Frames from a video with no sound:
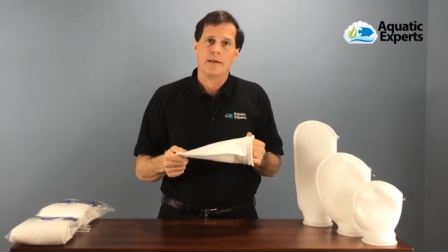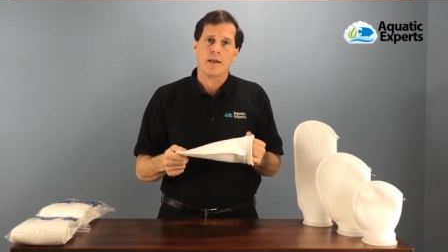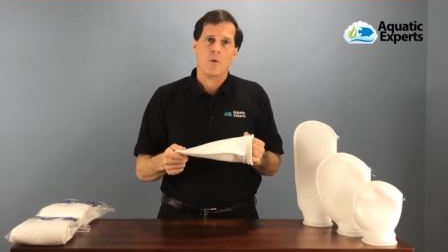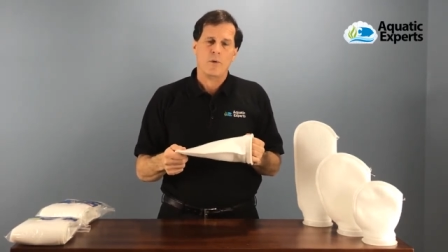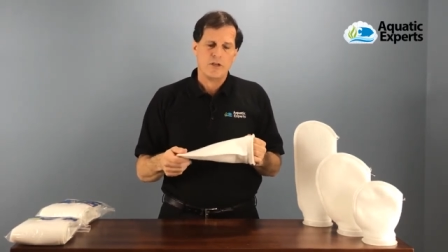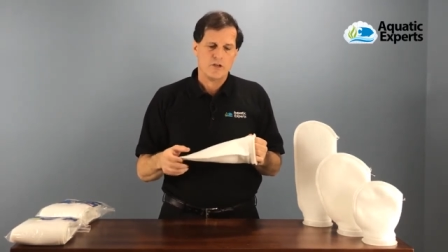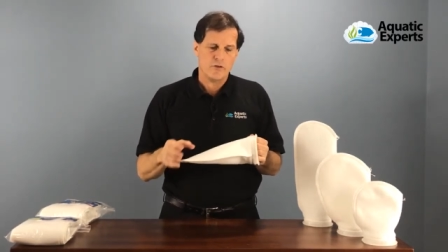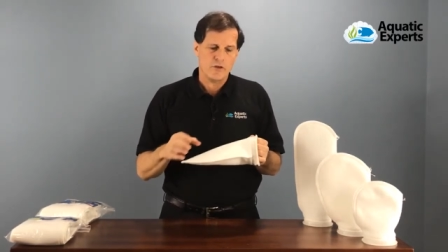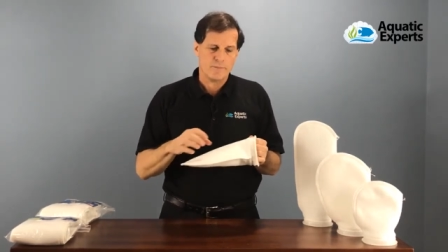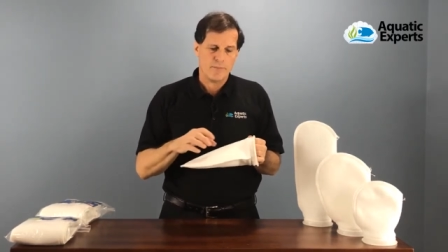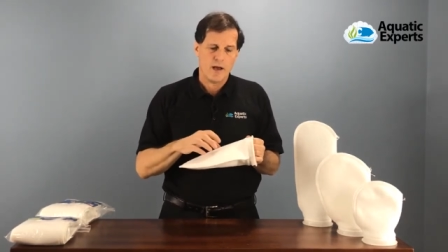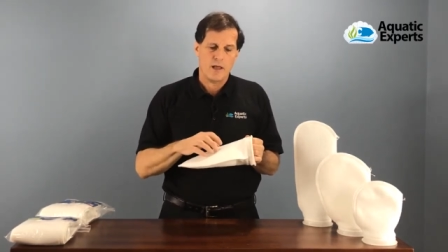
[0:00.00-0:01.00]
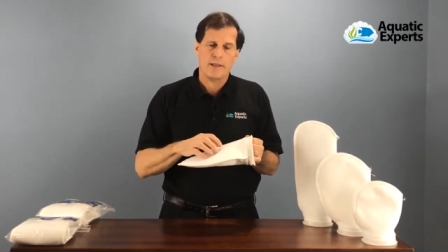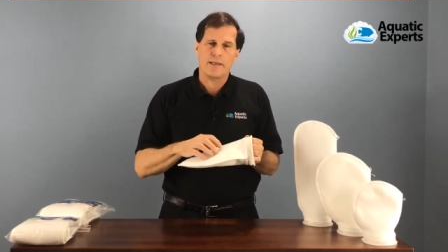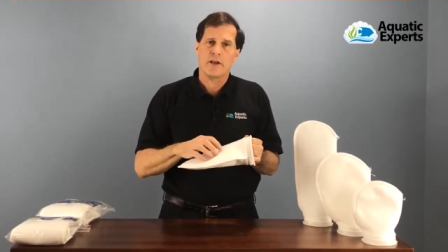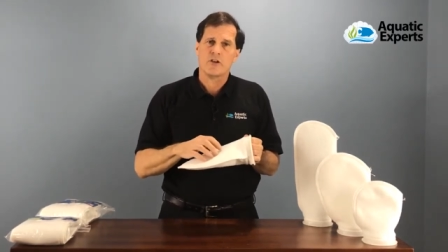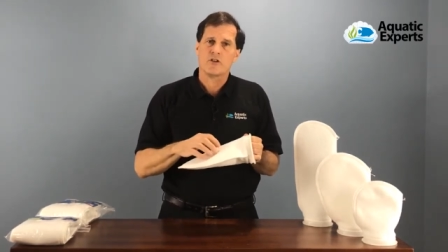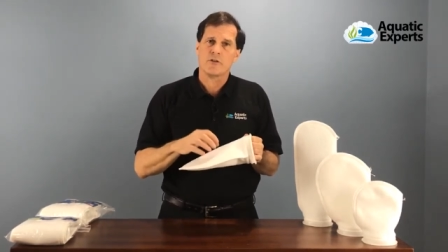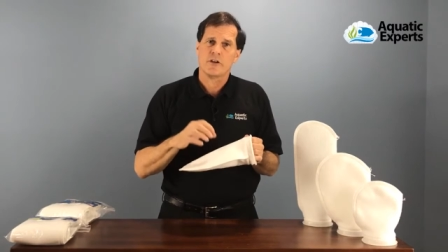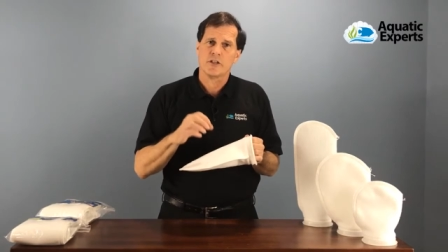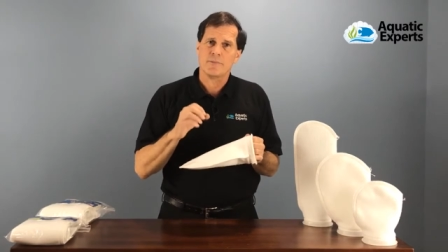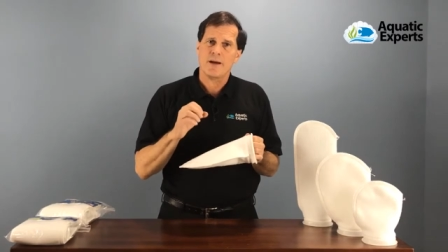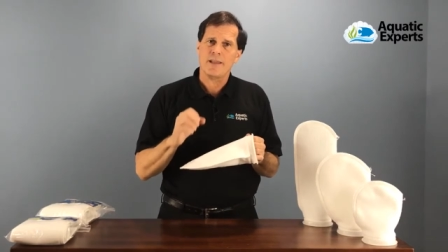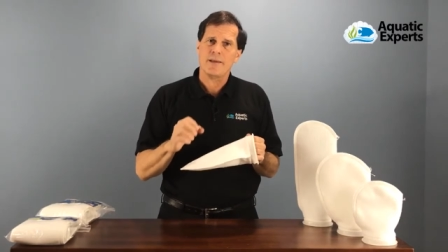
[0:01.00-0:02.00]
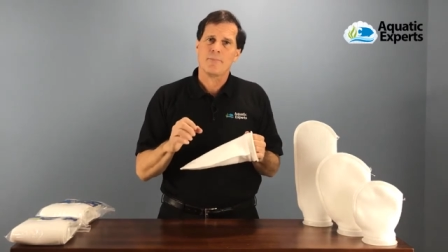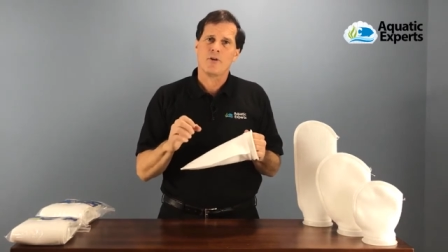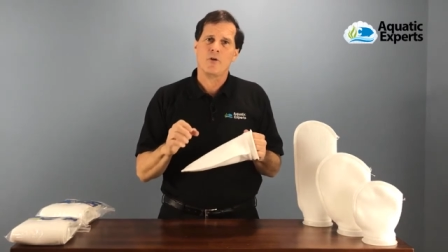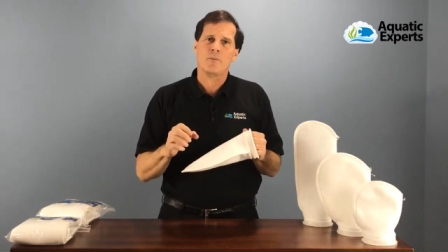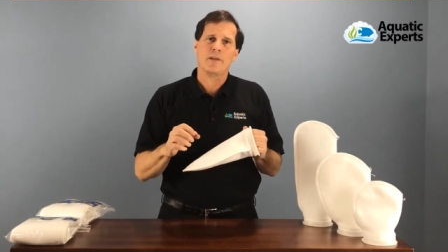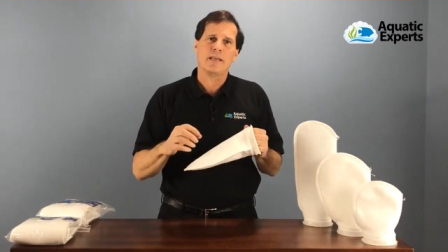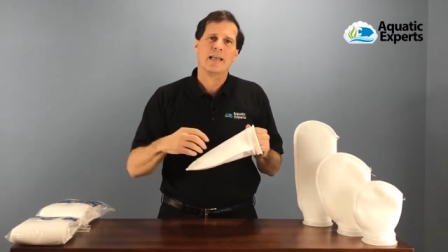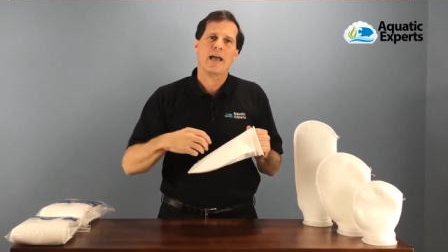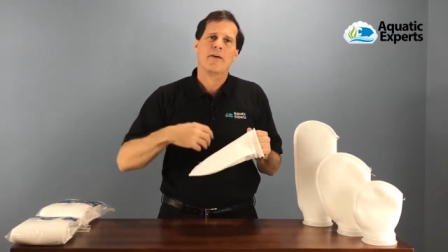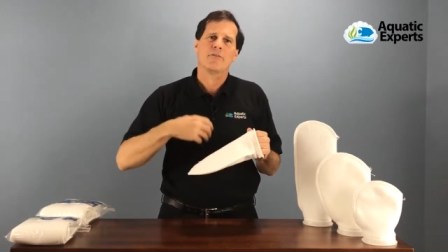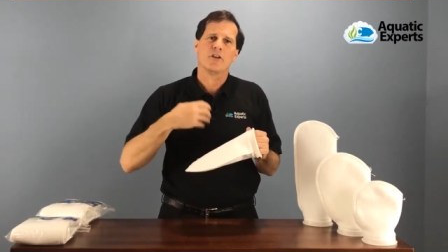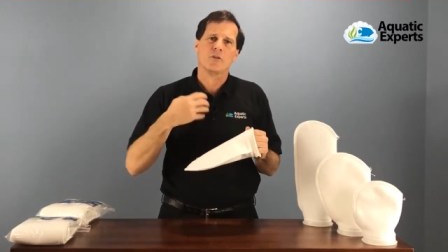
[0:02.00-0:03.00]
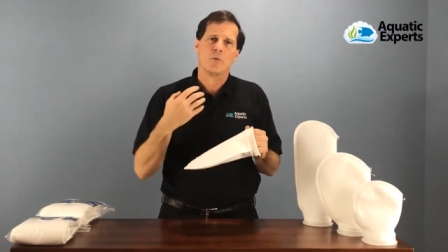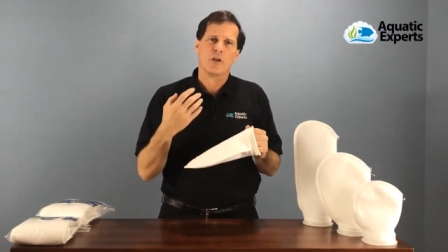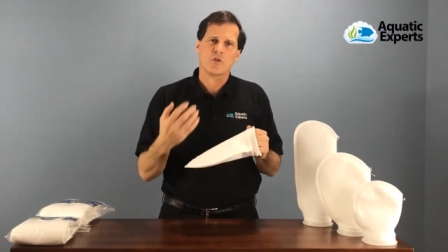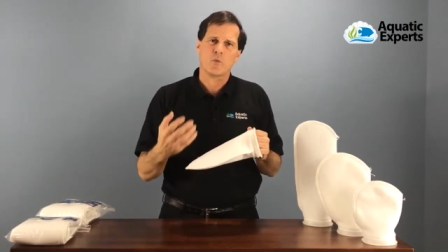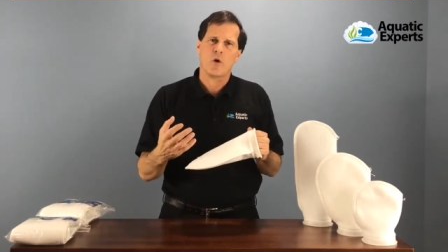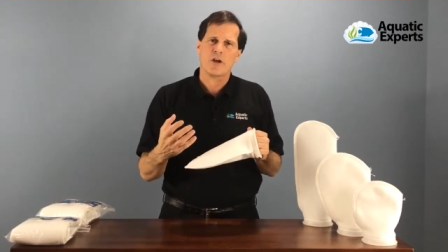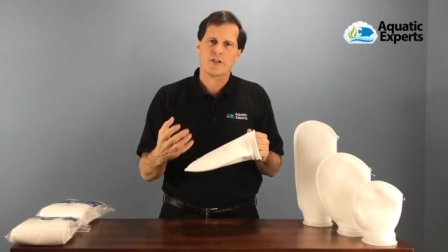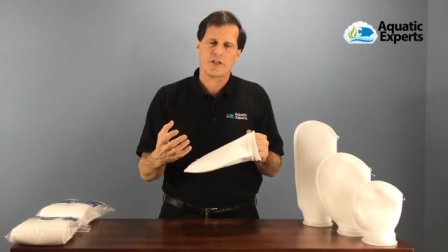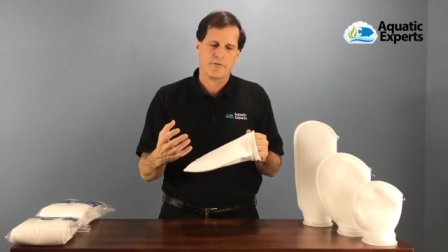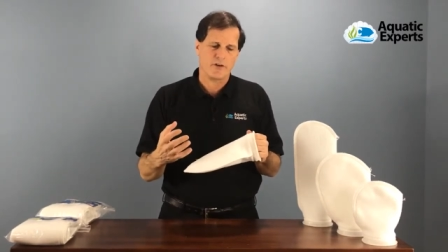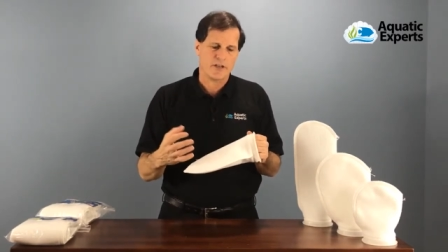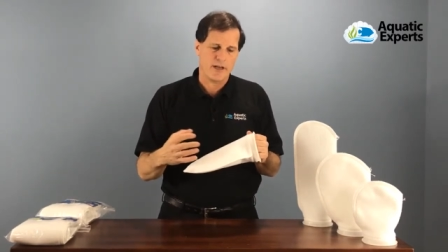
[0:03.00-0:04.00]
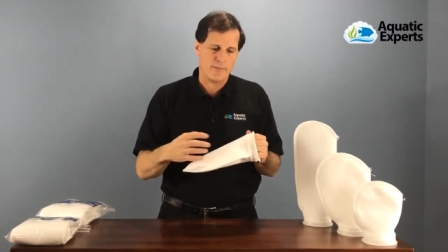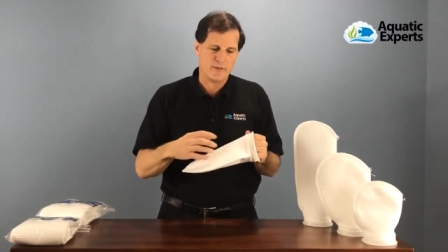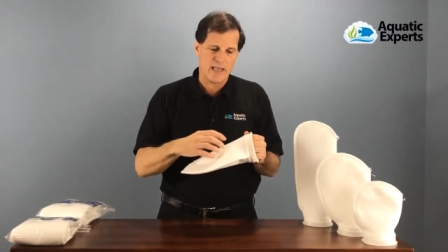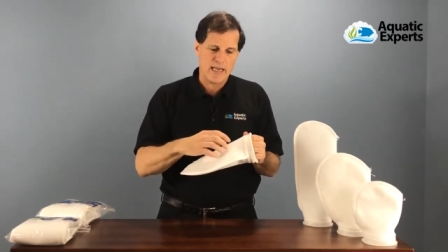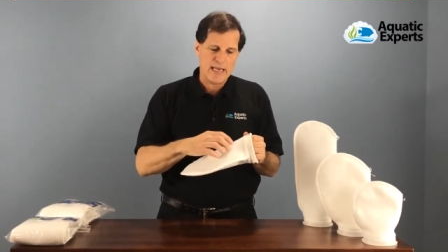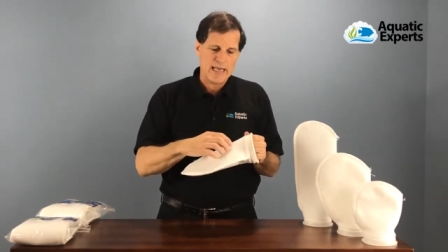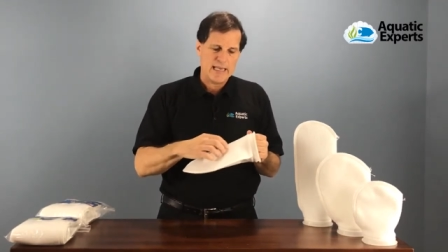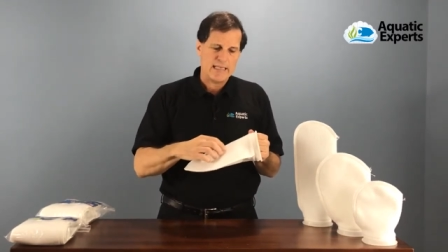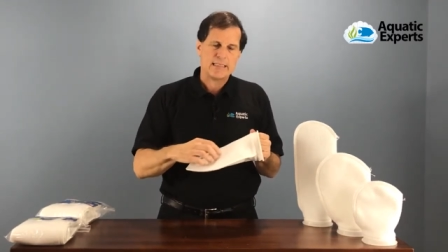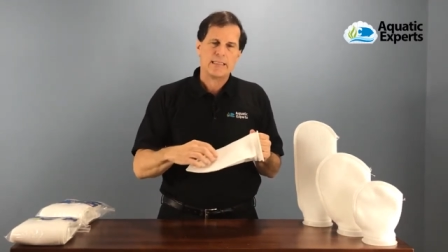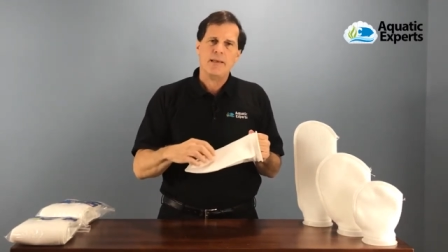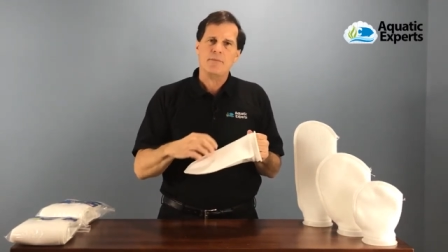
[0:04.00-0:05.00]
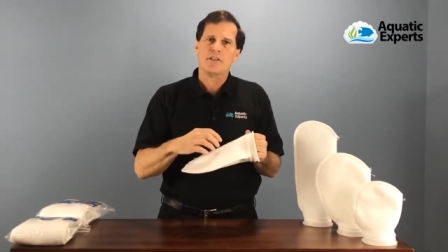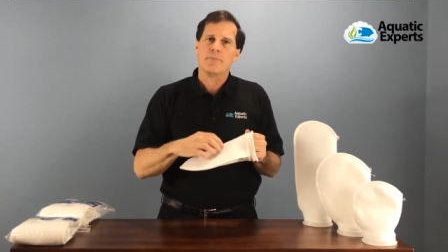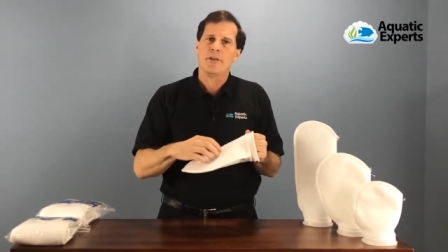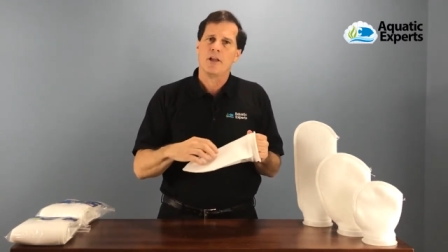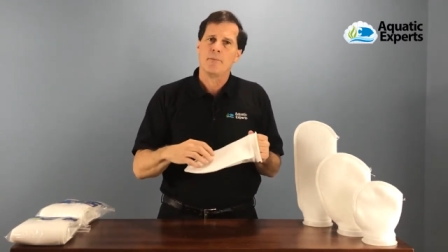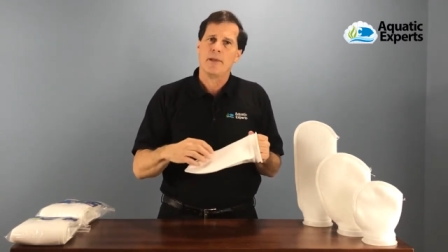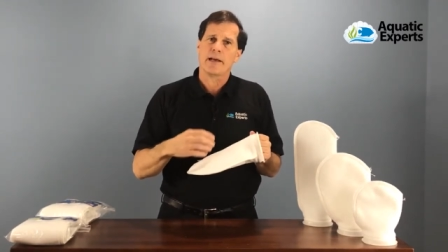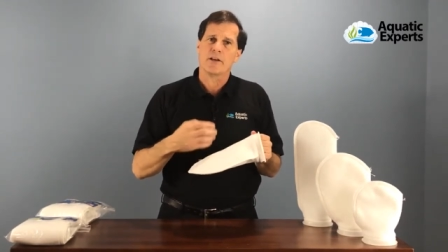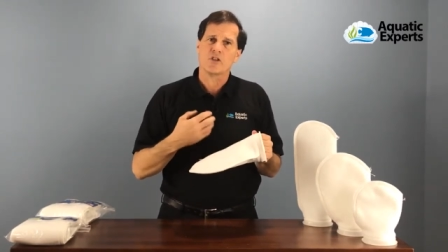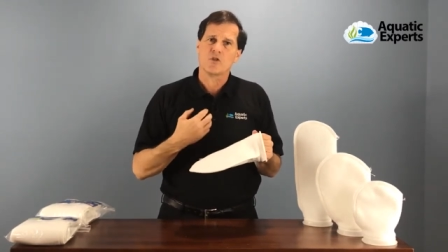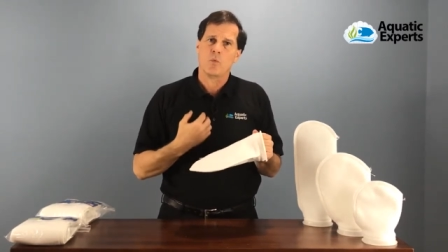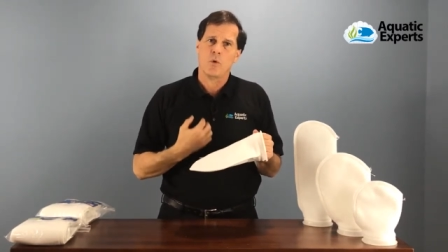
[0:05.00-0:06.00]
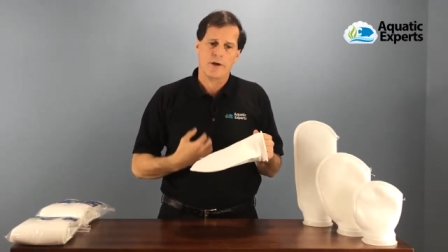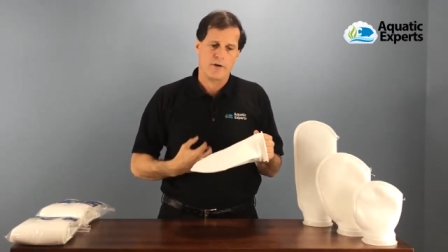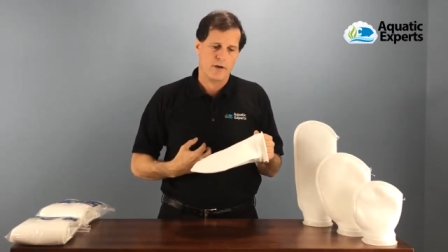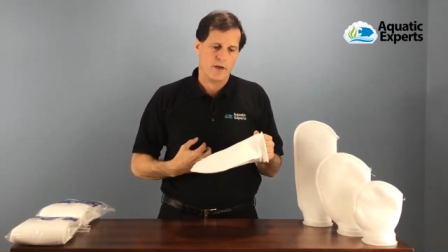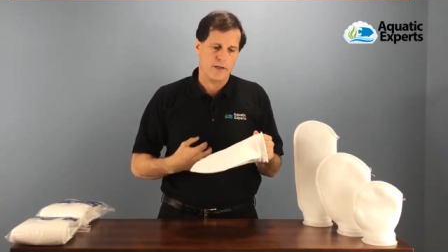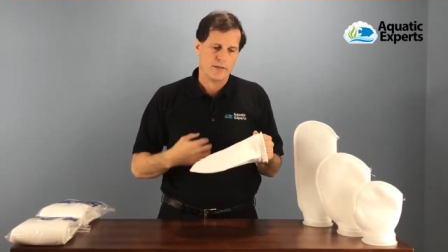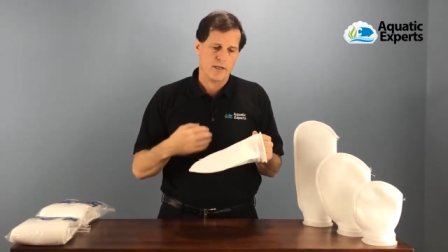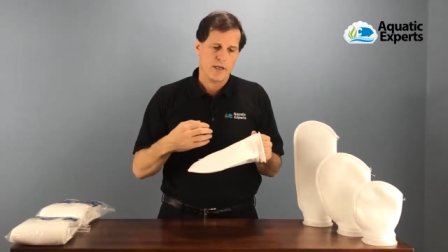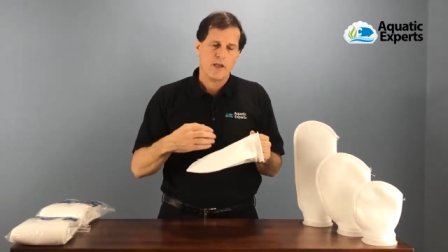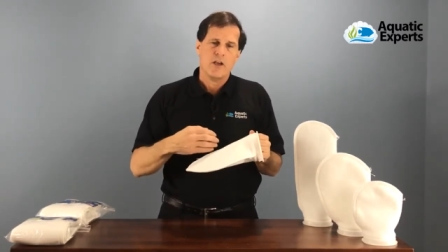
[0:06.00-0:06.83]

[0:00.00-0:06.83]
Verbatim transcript: Now we choose polyester because polypropylene, after it gets washed several times, it seems to peel up like a sweater does.